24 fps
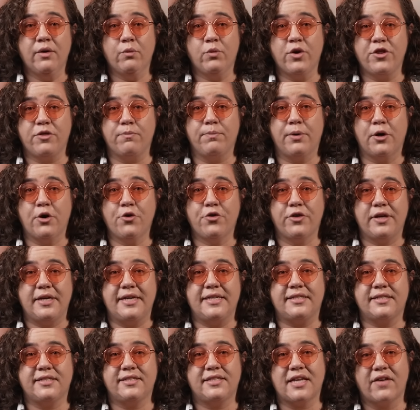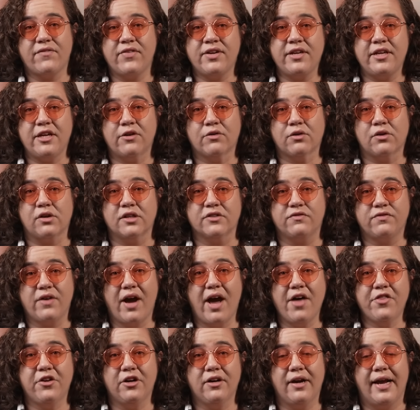with both his 70-year-old
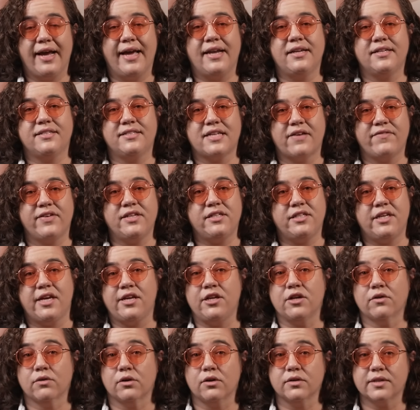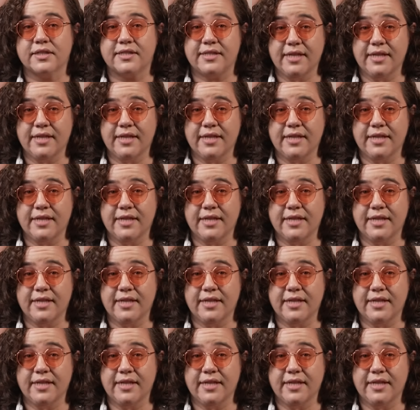father and 17-year-old